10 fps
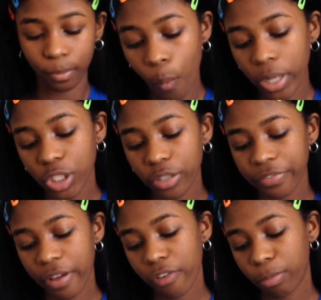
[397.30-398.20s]
What's your
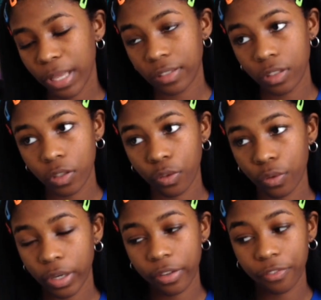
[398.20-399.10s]
favorite place to
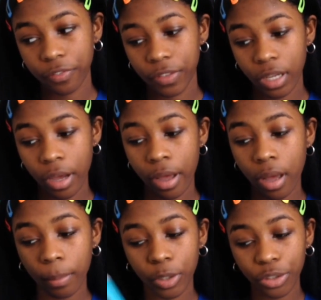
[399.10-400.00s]
thrift?
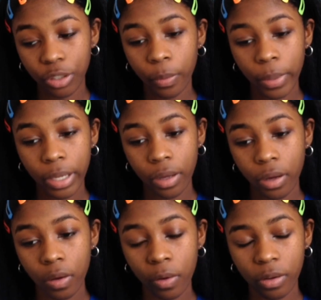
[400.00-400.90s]

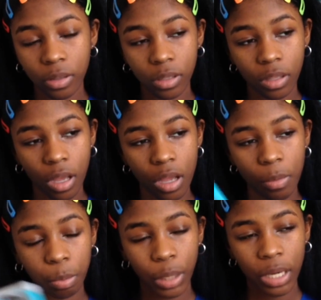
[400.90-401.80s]
Goodwill,
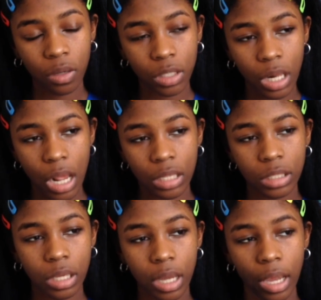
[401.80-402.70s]
Plato's
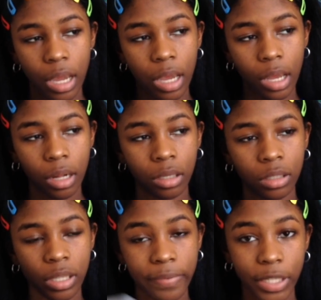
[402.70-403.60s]
Closet, and
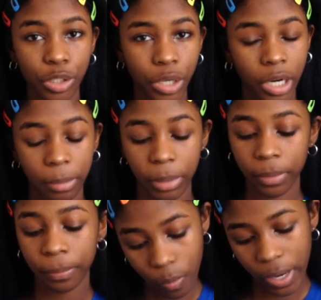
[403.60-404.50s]
Salvation Army.
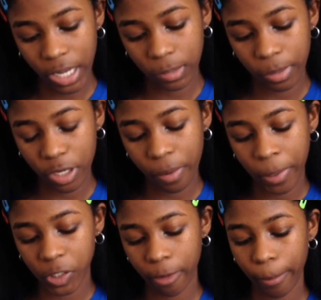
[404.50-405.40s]
What has been your
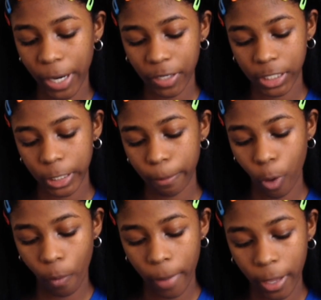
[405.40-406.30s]
most embarrassing
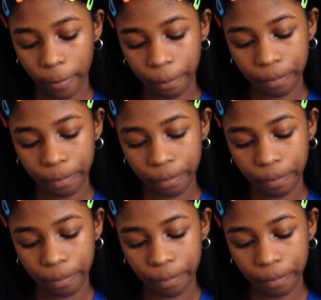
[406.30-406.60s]
moment?